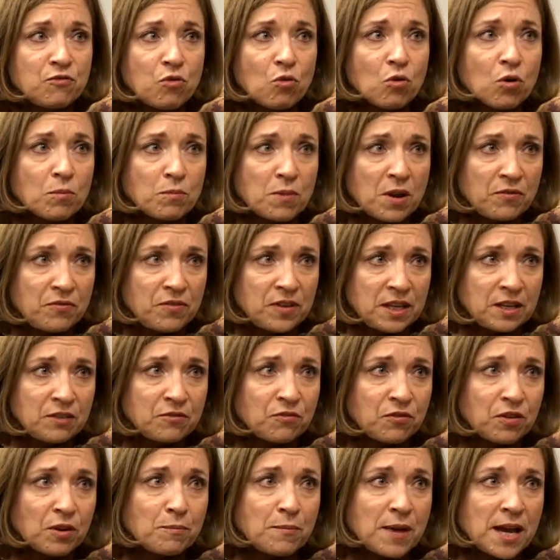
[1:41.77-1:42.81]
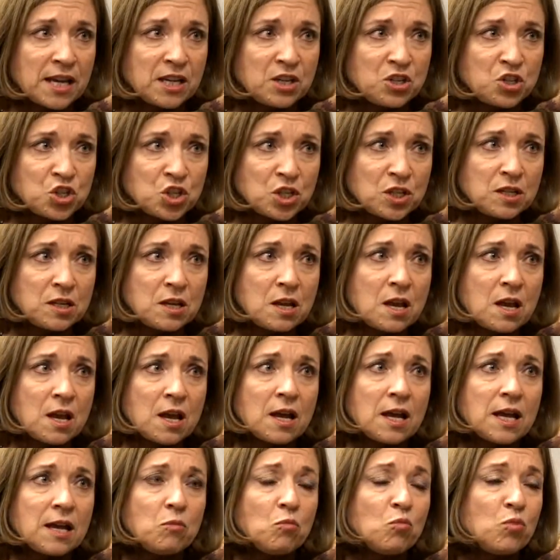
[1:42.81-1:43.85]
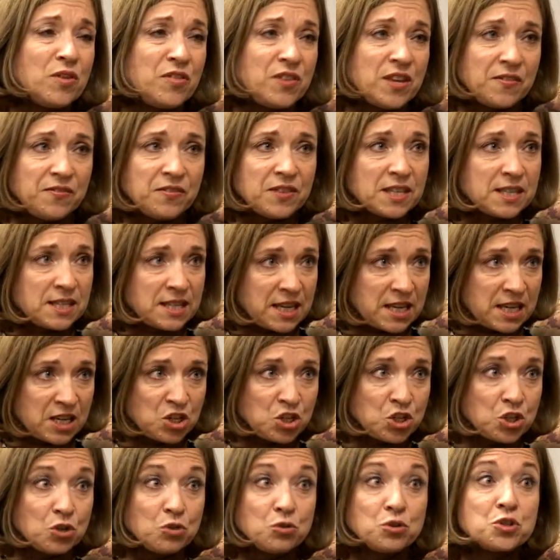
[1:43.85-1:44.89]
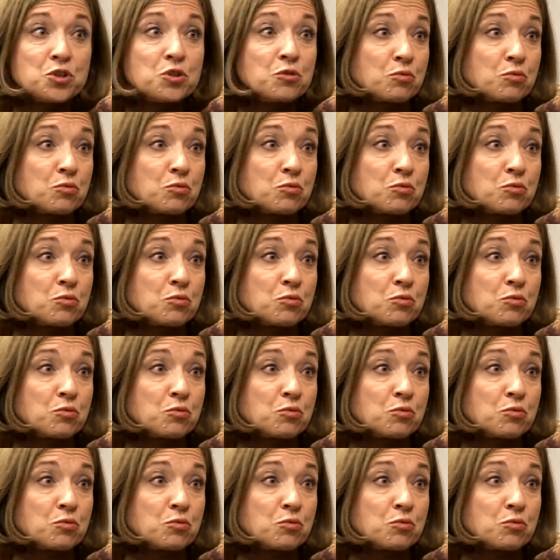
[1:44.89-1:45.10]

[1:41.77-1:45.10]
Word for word: form of inflammation within the tissues